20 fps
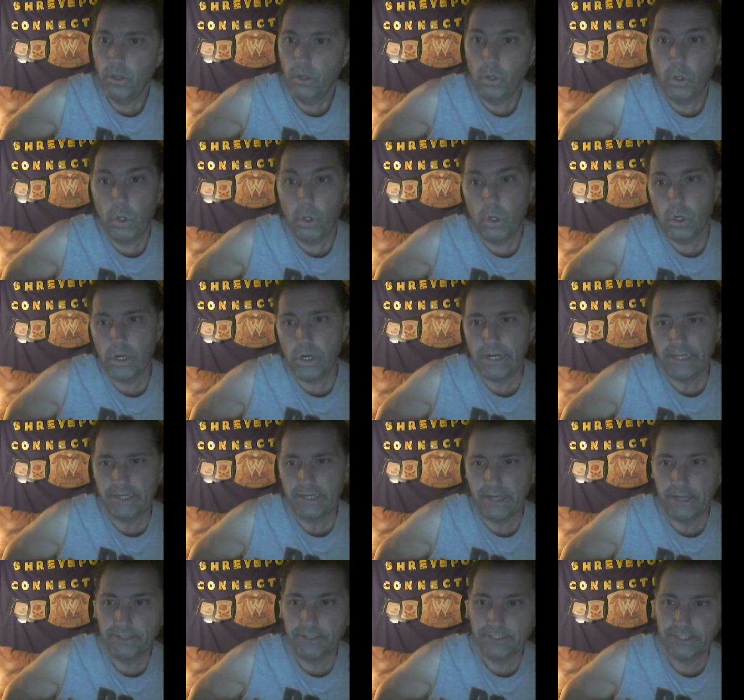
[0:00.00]
Or in
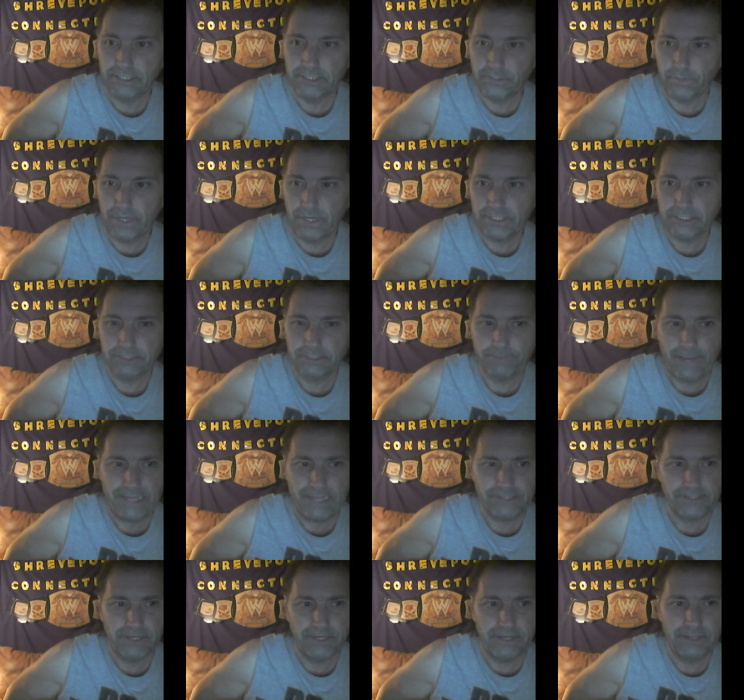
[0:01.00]
other situations
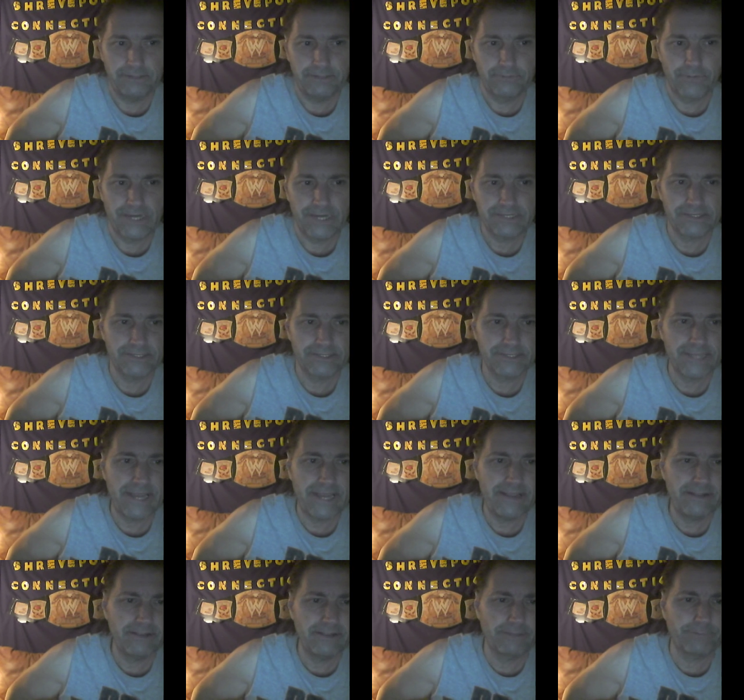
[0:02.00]
based on the wrestler's
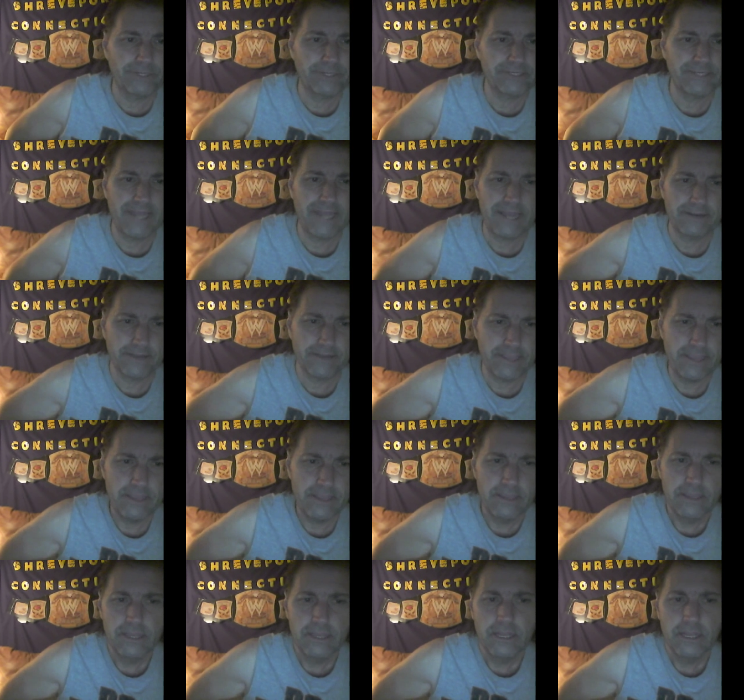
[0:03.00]
style and personality,